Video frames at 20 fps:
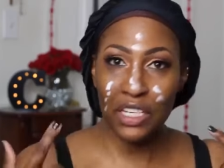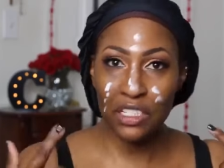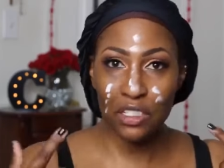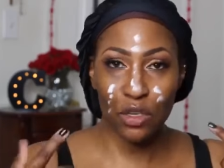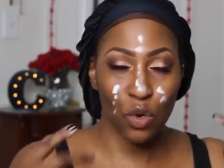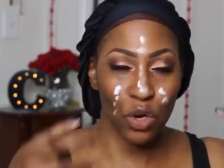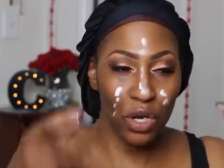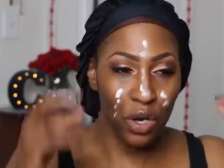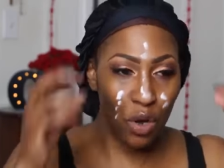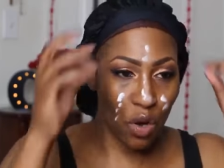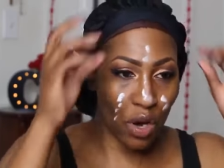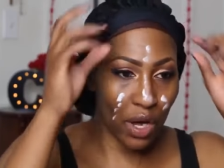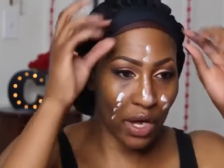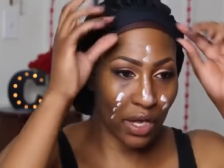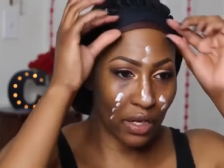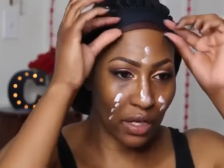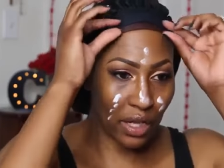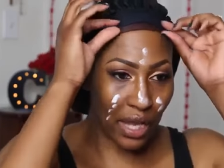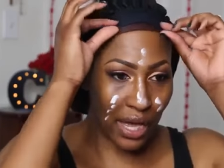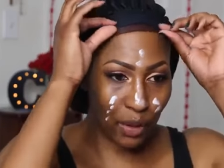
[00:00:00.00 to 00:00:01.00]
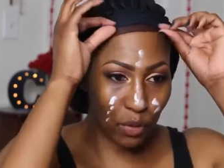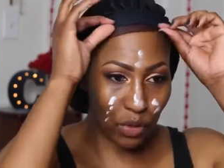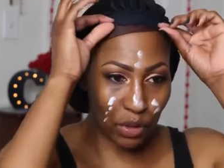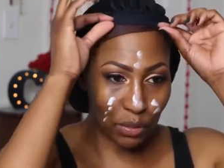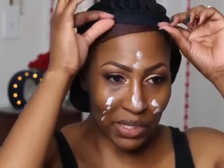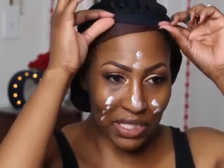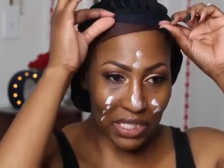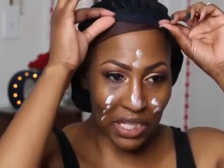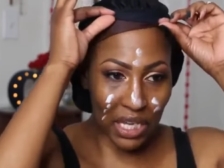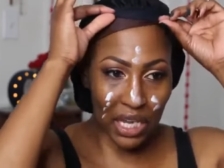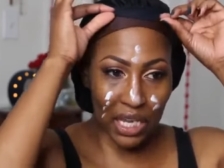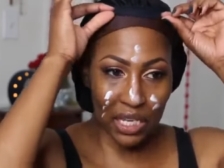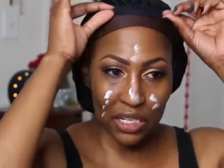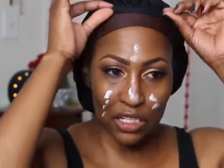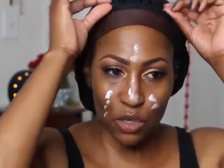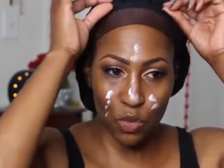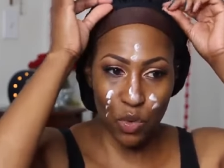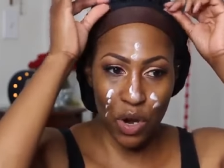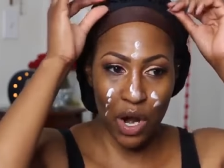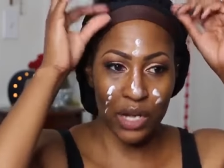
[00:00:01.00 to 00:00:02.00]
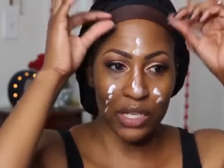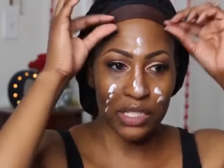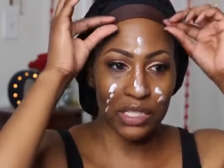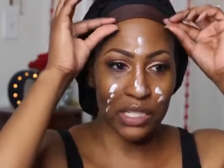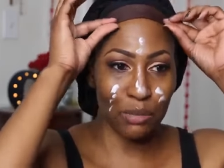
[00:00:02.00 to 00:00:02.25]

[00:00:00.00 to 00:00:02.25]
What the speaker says: is going on like with my skin to where I can